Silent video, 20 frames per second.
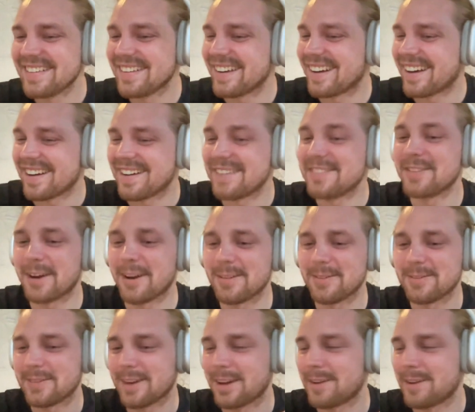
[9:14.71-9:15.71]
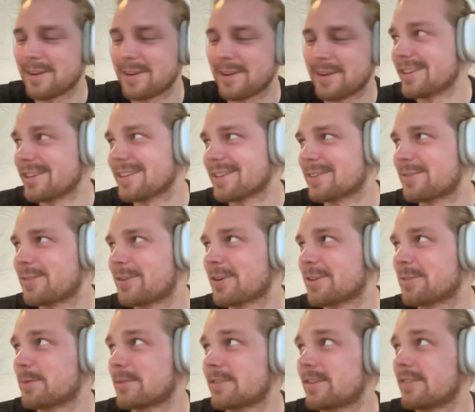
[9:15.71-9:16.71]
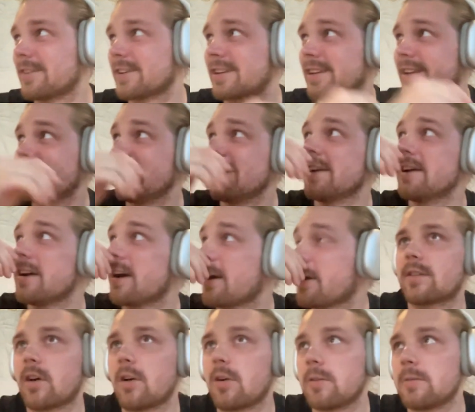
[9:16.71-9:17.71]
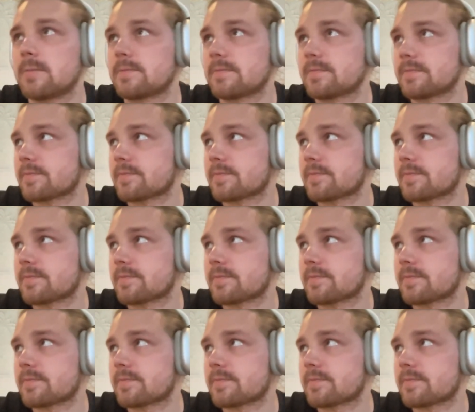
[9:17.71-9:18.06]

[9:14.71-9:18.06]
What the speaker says: Yeah, I'm wording this very specifically. So,